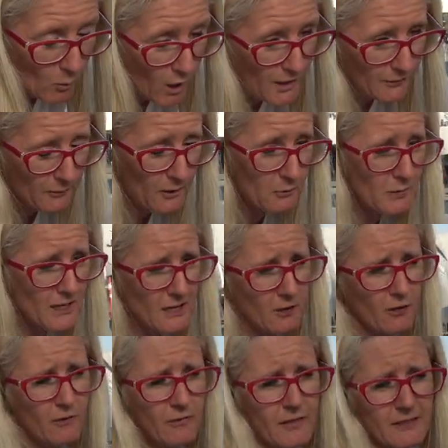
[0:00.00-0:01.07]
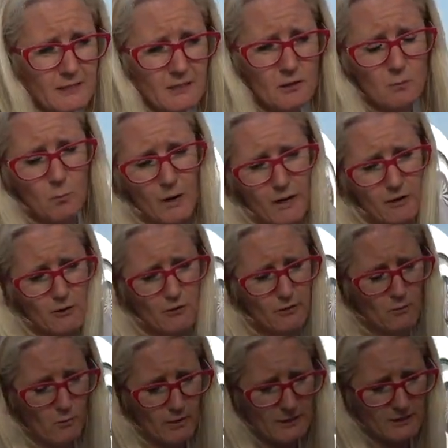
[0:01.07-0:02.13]
water out here. This is where you're
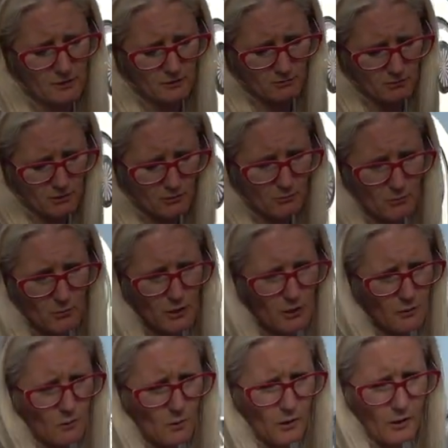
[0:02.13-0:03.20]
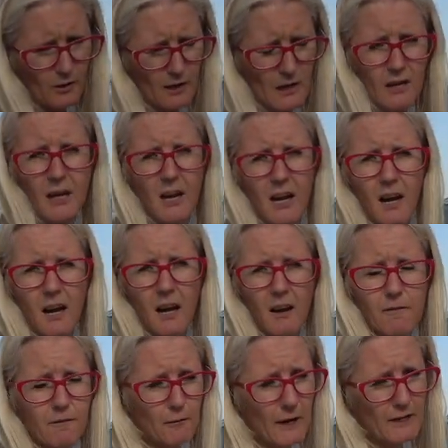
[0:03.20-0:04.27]
going to do your
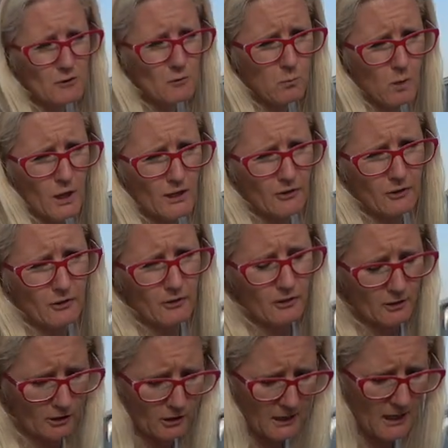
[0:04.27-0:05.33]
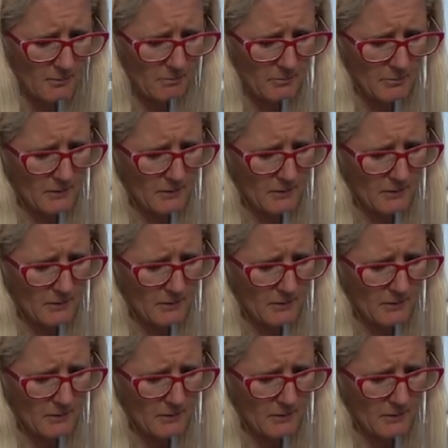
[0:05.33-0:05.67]
uh, freshwater hookup